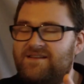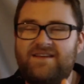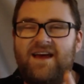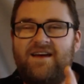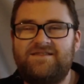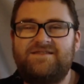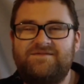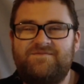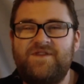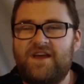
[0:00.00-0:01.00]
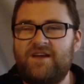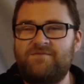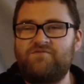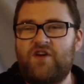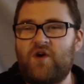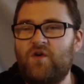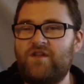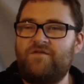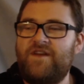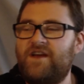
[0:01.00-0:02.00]
Yeah, you can record
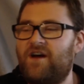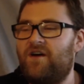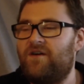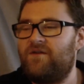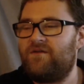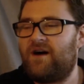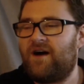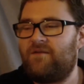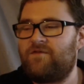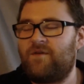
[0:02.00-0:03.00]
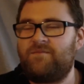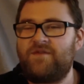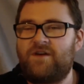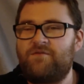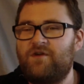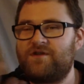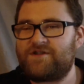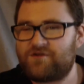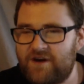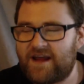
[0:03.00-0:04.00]
the video you can record the
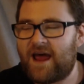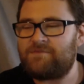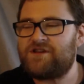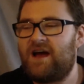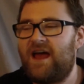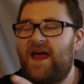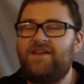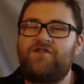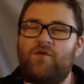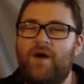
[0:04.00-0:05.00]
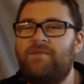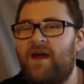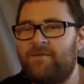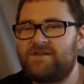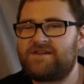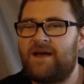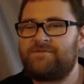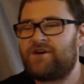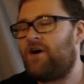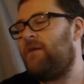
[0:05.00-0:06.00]
screen capture and your webcam at the same
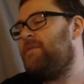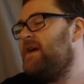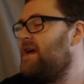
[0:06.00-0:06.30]
time.